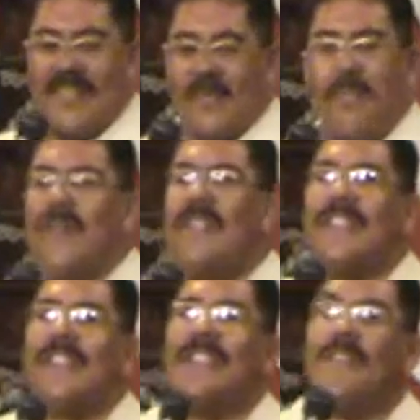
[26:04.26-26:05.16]
there's a bunch
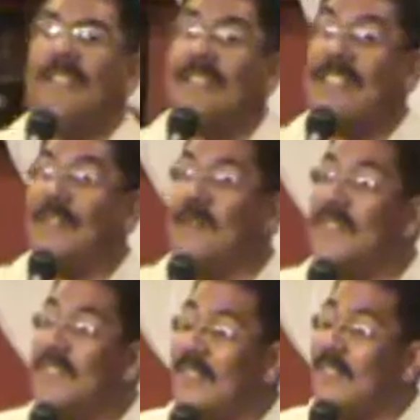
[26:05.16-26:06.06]
of stuff that's in
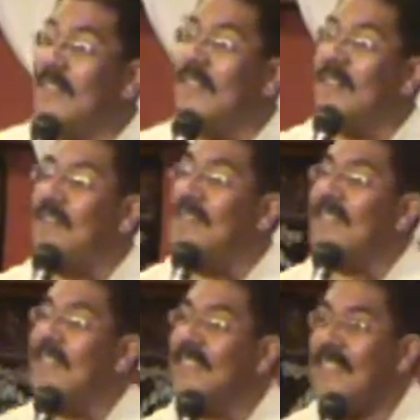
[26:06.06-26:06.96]
First uh,
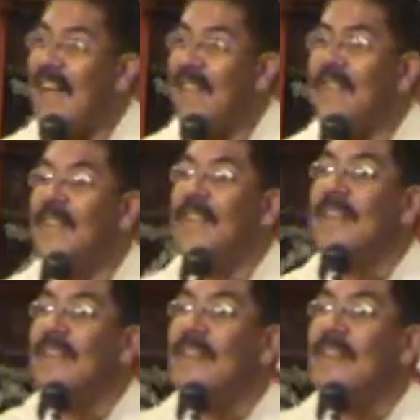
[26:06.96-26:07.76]
Corinthians 7.